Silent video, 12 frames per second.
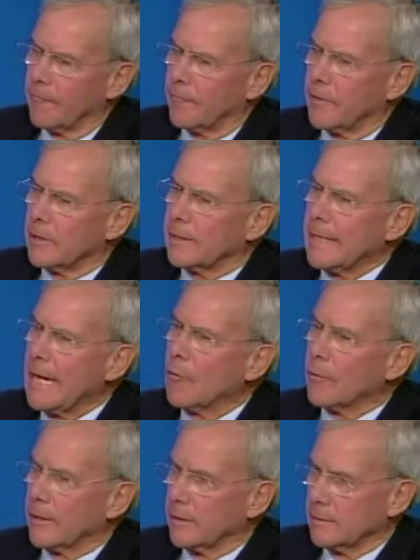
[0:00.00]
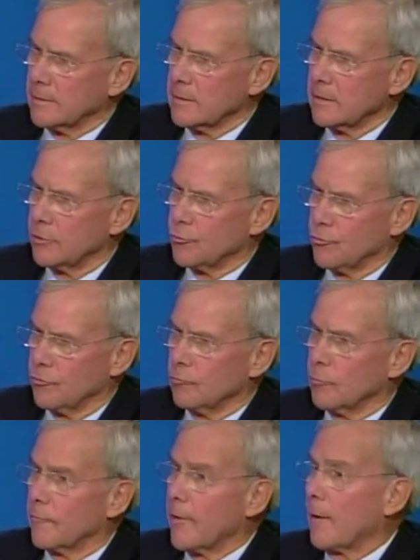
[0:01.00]
of the accounting
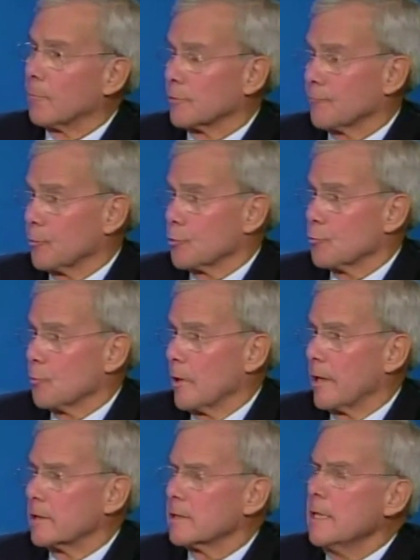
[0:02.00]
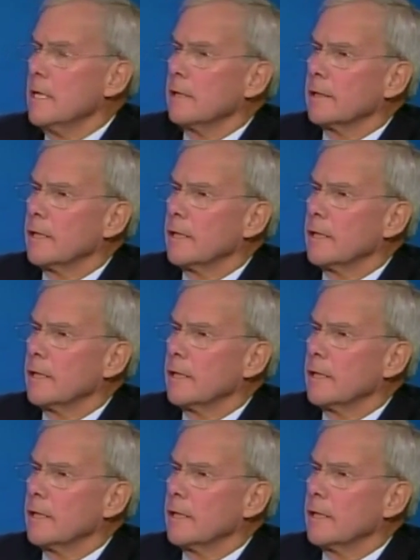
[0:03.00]
issue when that was first raised.